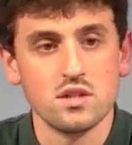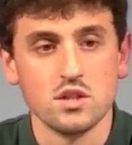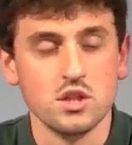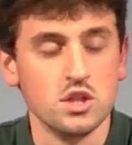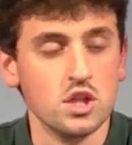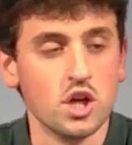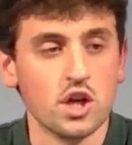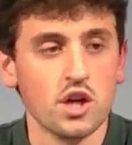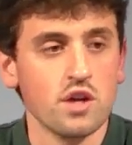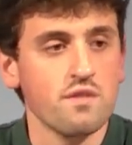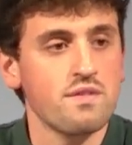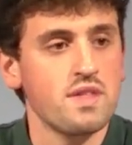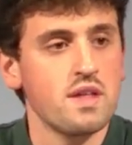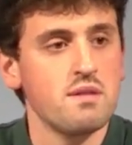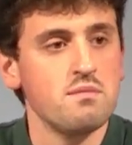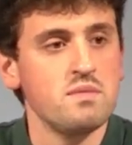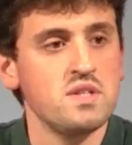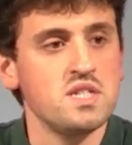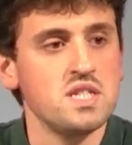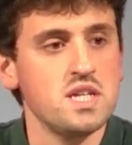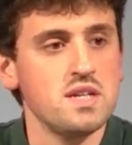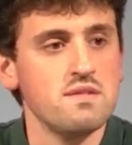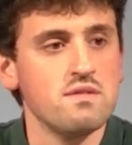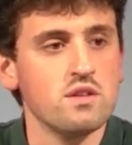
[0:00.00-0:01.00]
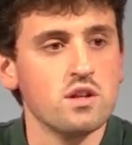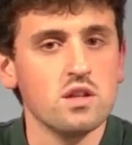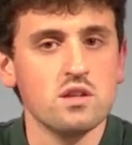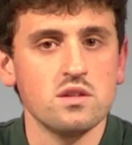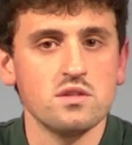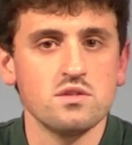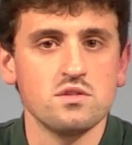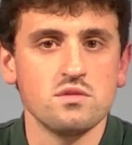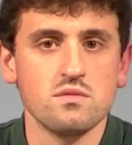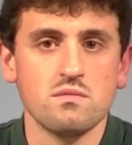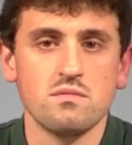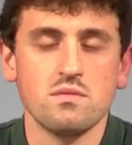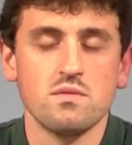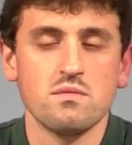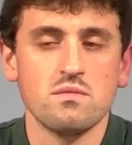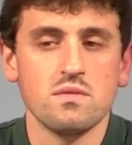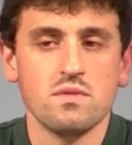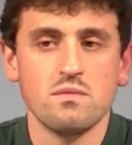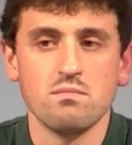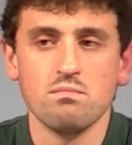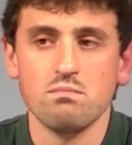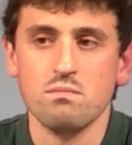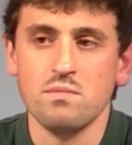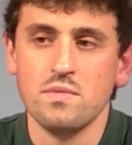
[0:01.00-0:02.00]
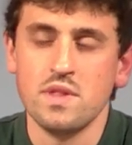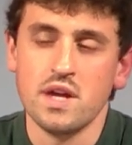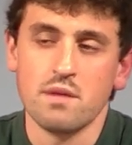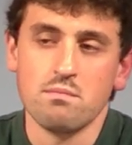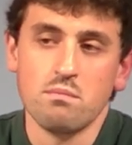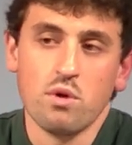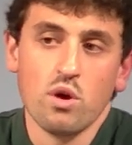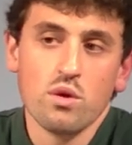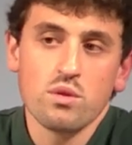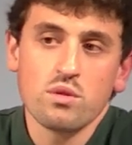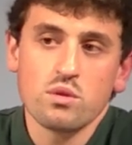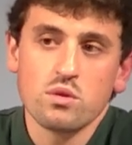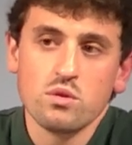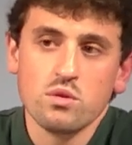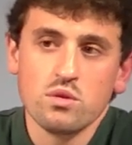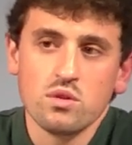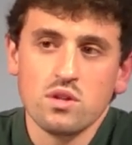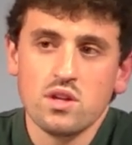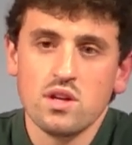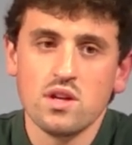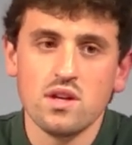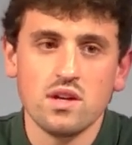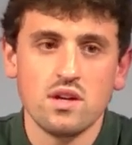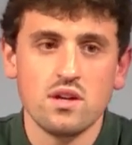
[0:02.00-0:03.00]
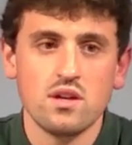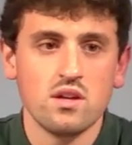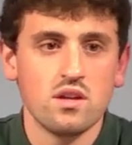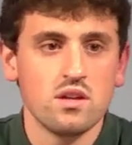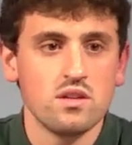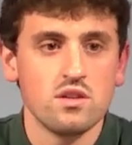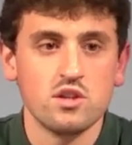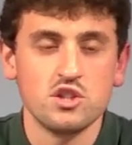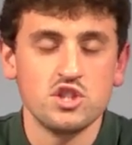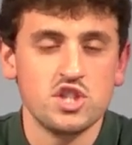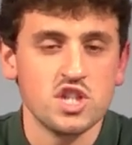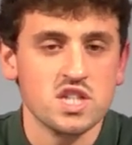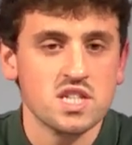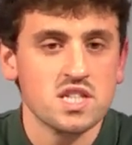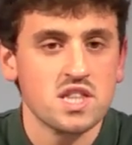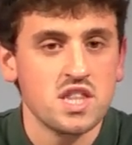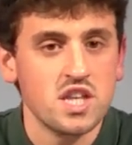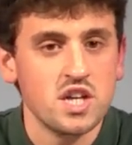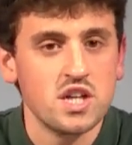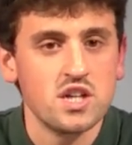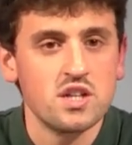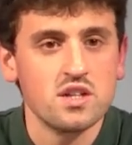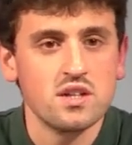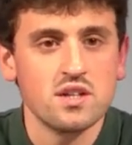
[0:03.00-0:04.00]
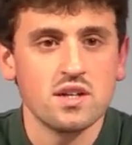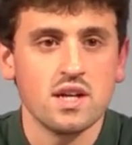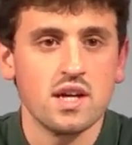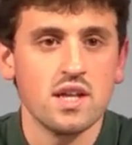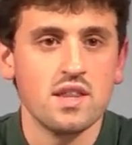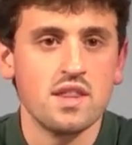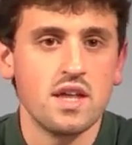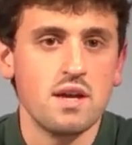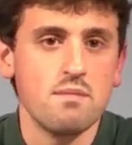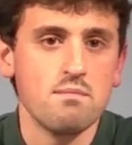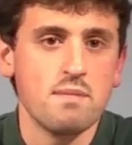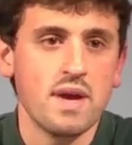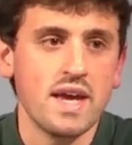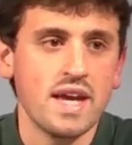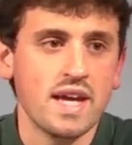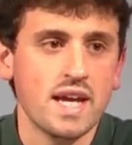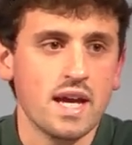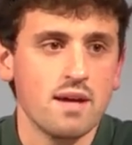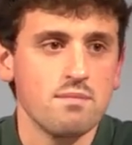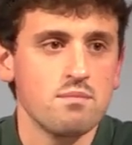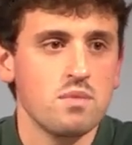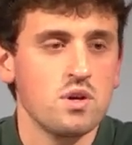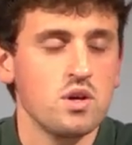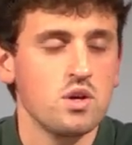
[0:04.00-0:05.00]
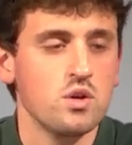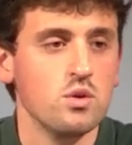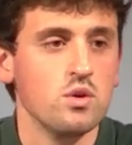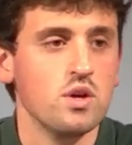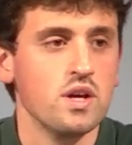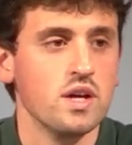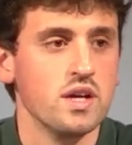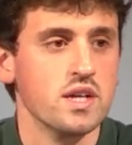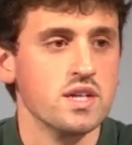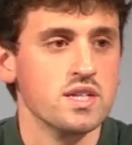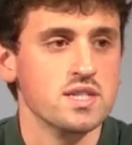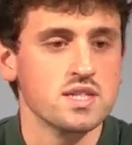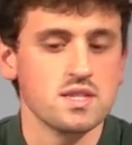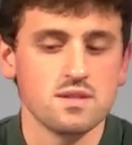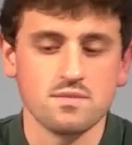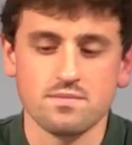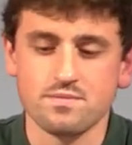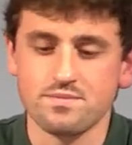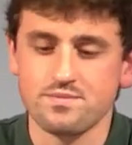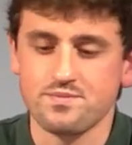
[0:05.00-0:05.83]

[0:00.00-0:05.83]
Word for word: None of them is evil, they are both good, they're just there, and they make up who he is.